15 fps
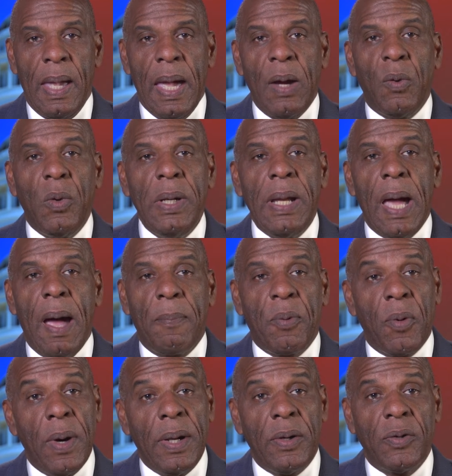Equity
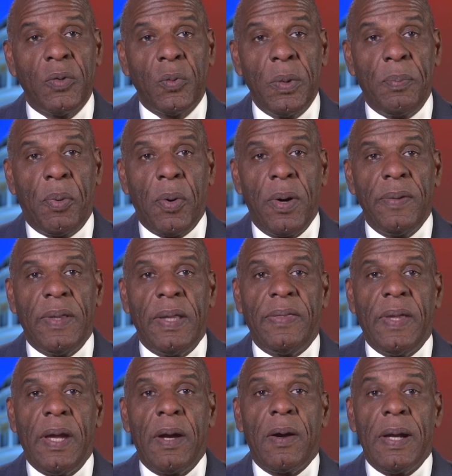operators report that
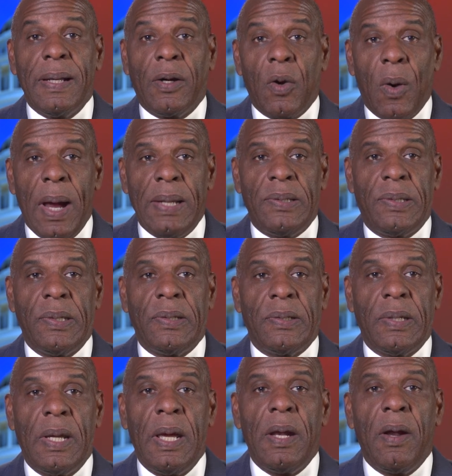they are in
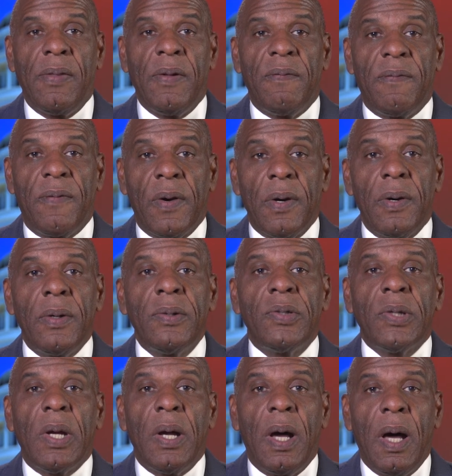crisis and on the
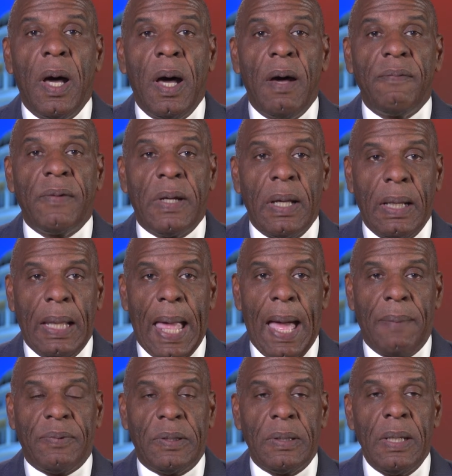verge of
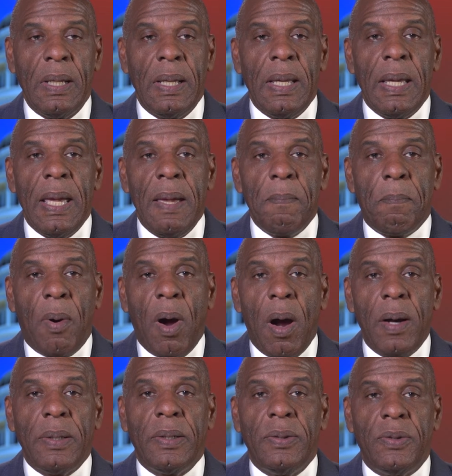collapse, in
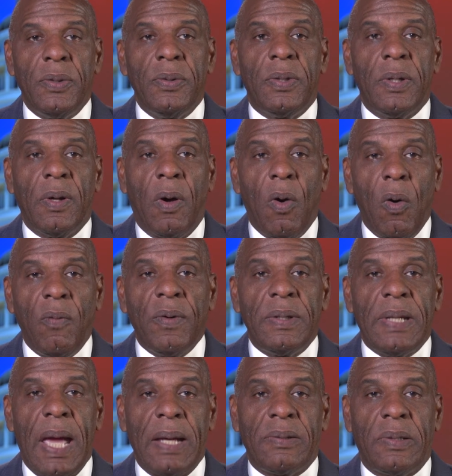part due to the
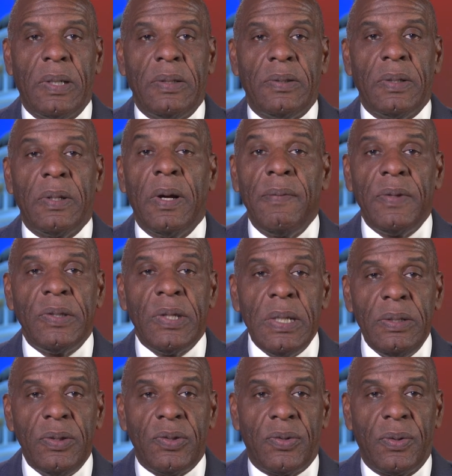overtaxation of this
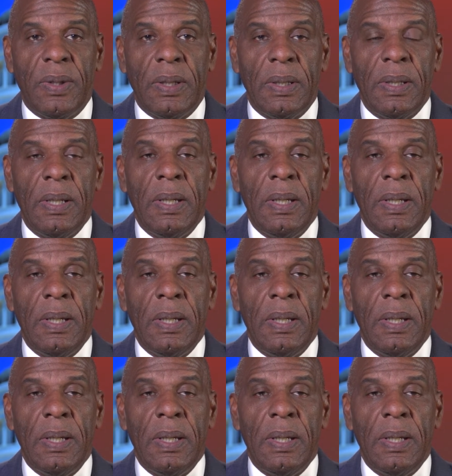industry.